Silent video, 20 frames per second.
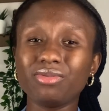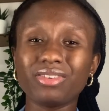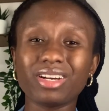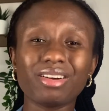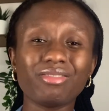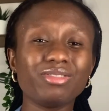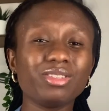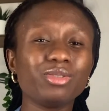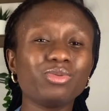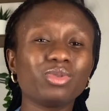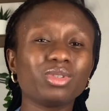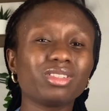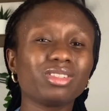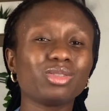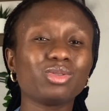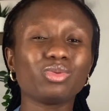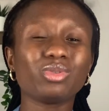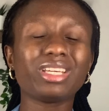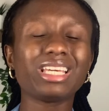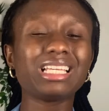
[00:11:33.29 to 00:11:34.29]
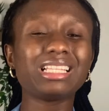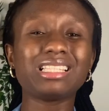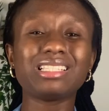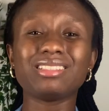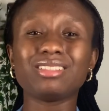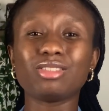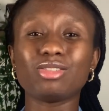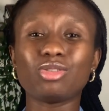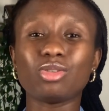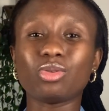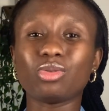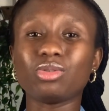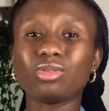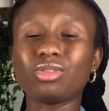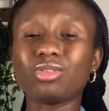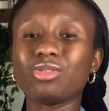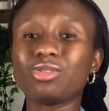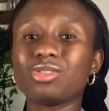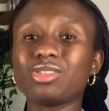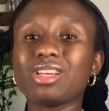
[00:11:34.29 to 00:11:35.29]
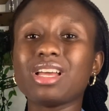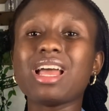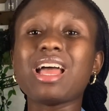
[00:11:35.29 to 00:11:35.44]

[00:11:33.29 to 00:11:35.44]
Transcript: I really wanted to get things done because